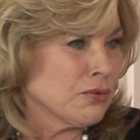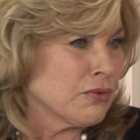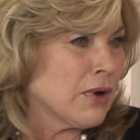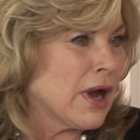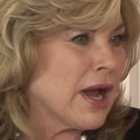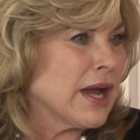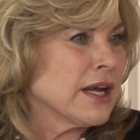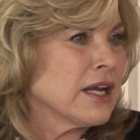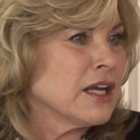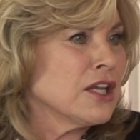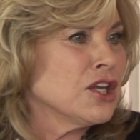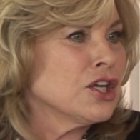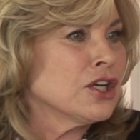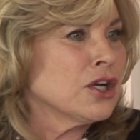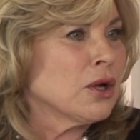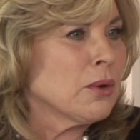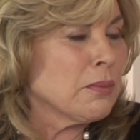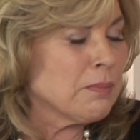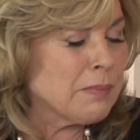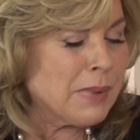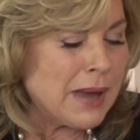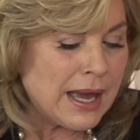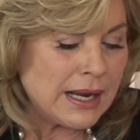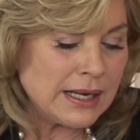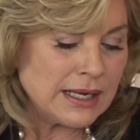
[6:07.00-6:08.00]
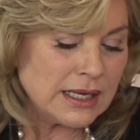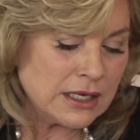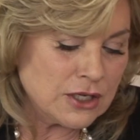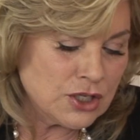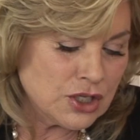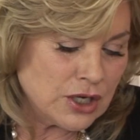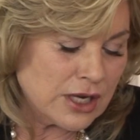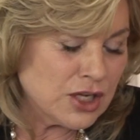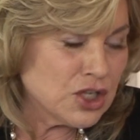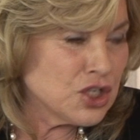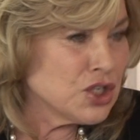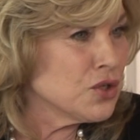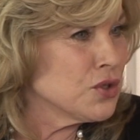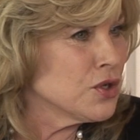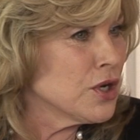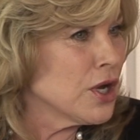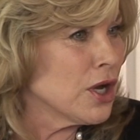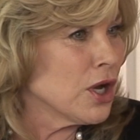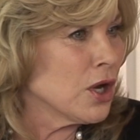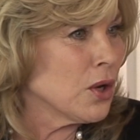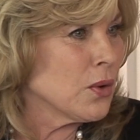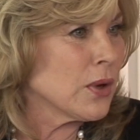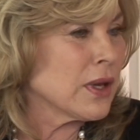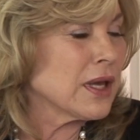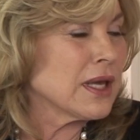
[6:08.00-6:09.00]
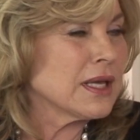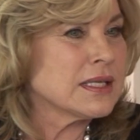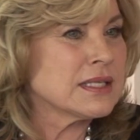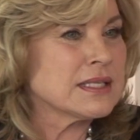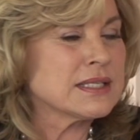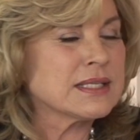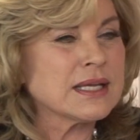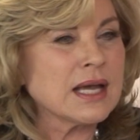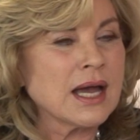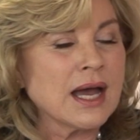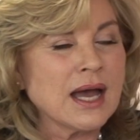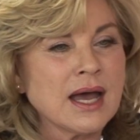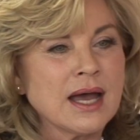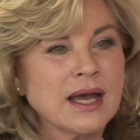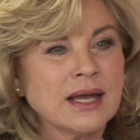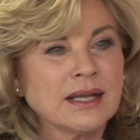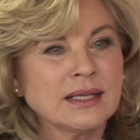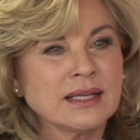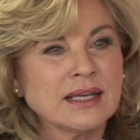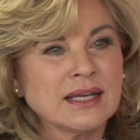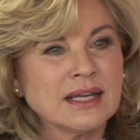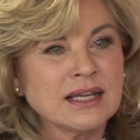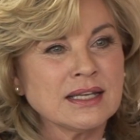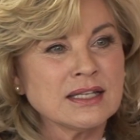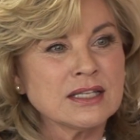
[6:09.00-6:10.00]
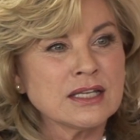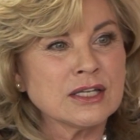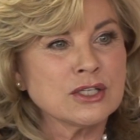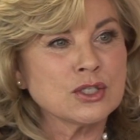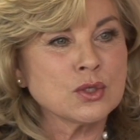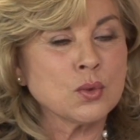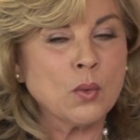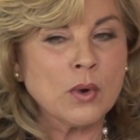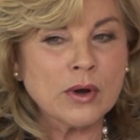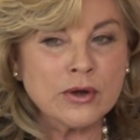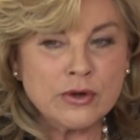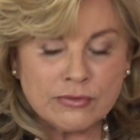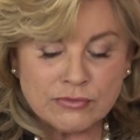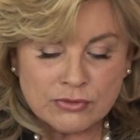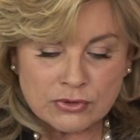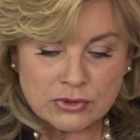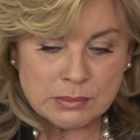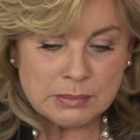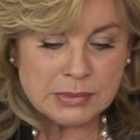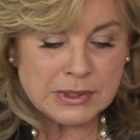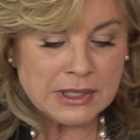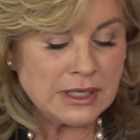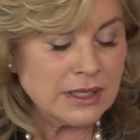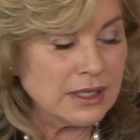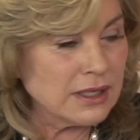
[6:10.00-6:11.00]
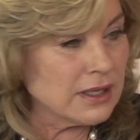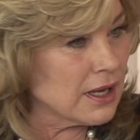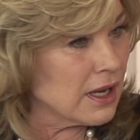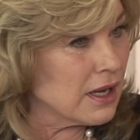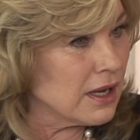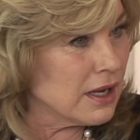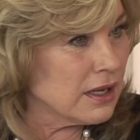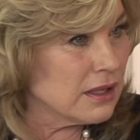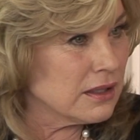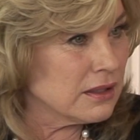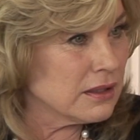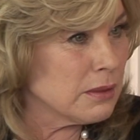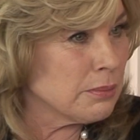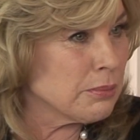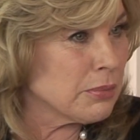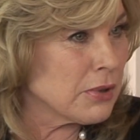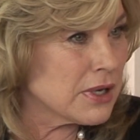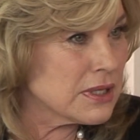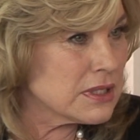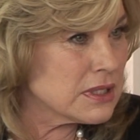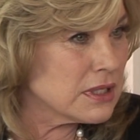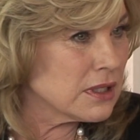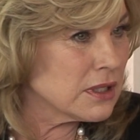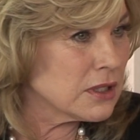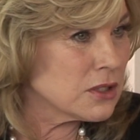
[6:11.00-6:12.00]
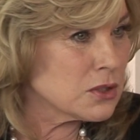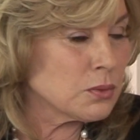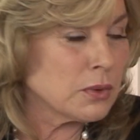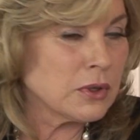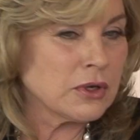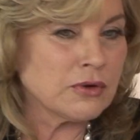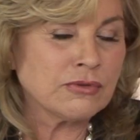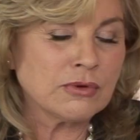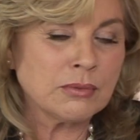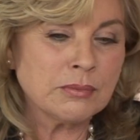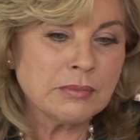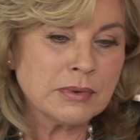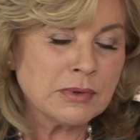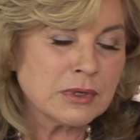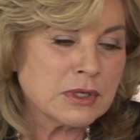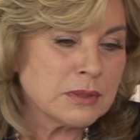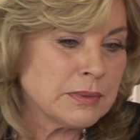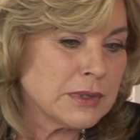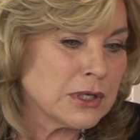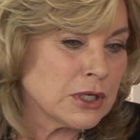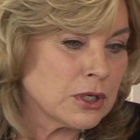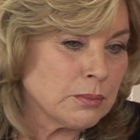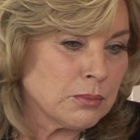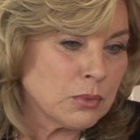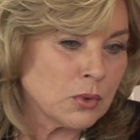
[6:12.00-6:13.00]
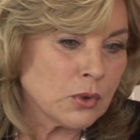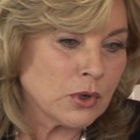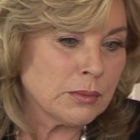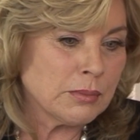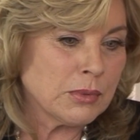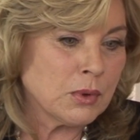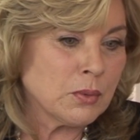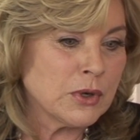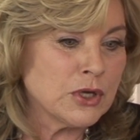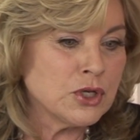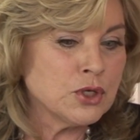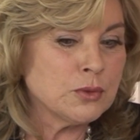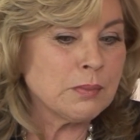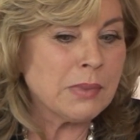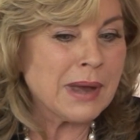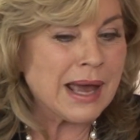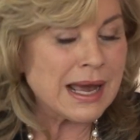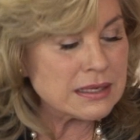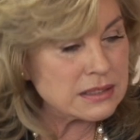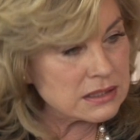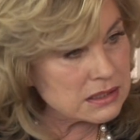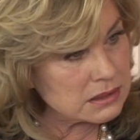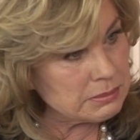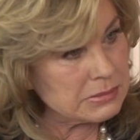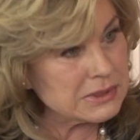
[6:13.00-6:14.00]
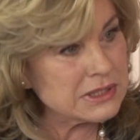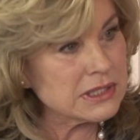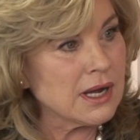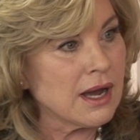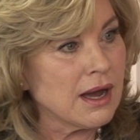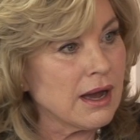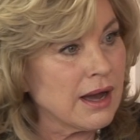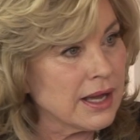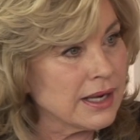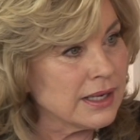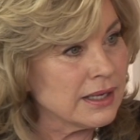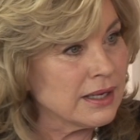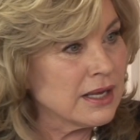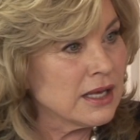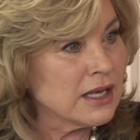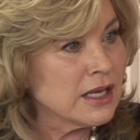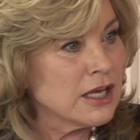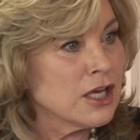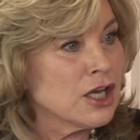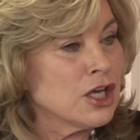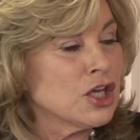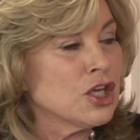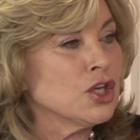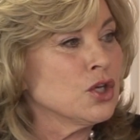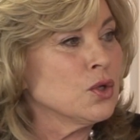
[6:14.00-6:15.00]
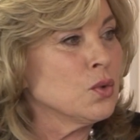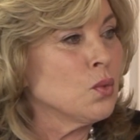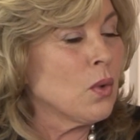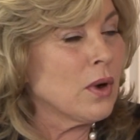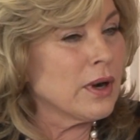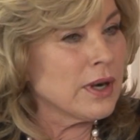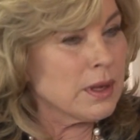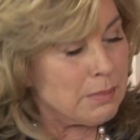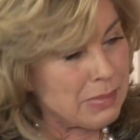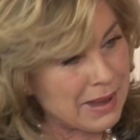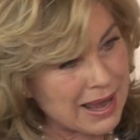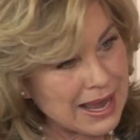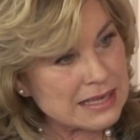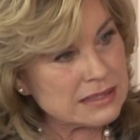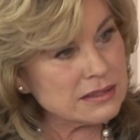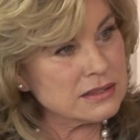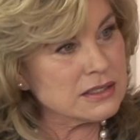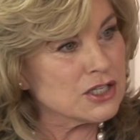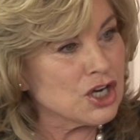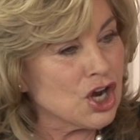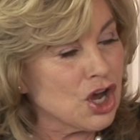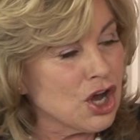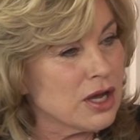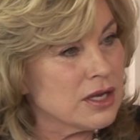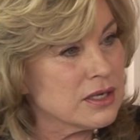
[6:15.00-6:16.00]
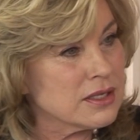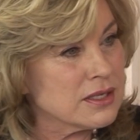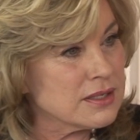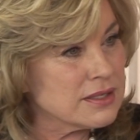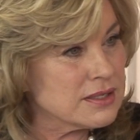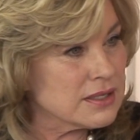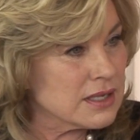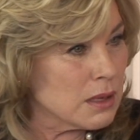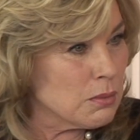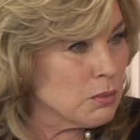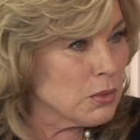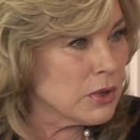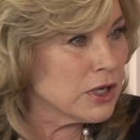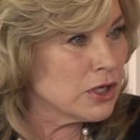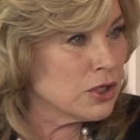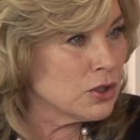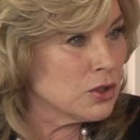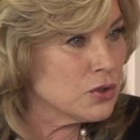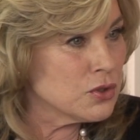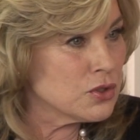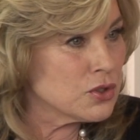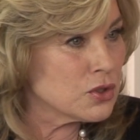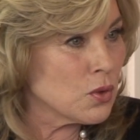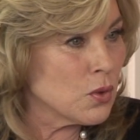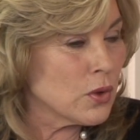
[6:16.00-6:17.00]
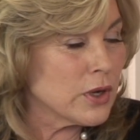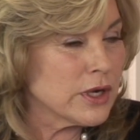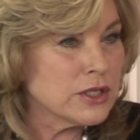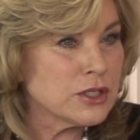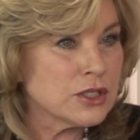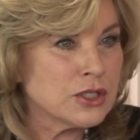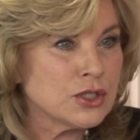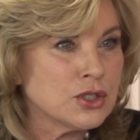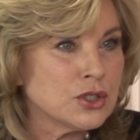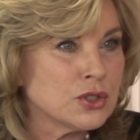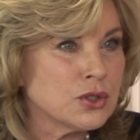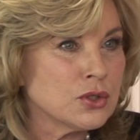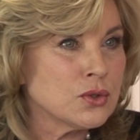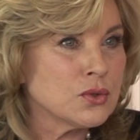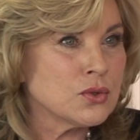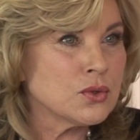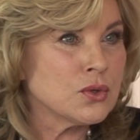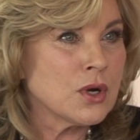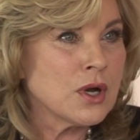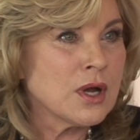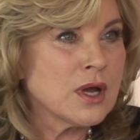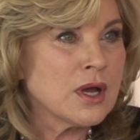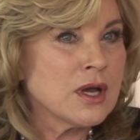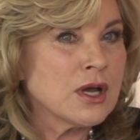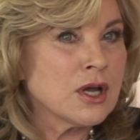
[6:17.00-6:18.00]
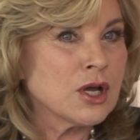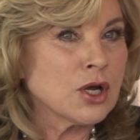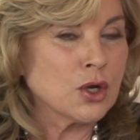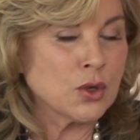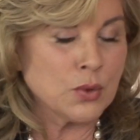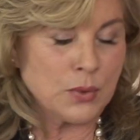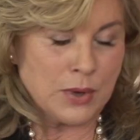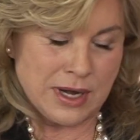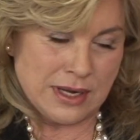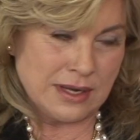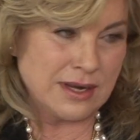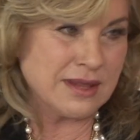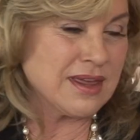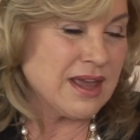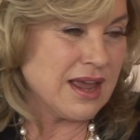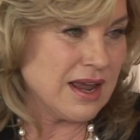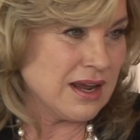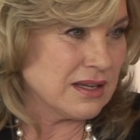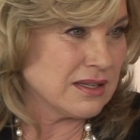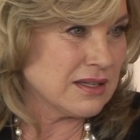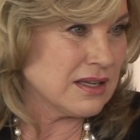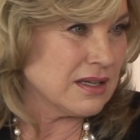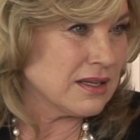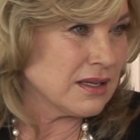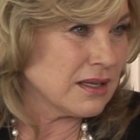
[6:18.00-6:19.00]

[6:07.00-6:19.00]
Right. You know, Patti, as you know, it's wonderful to be the president. It's wonderful to be on a board. But when you pass the baton, you want to pass it on to someone who's going to do great things and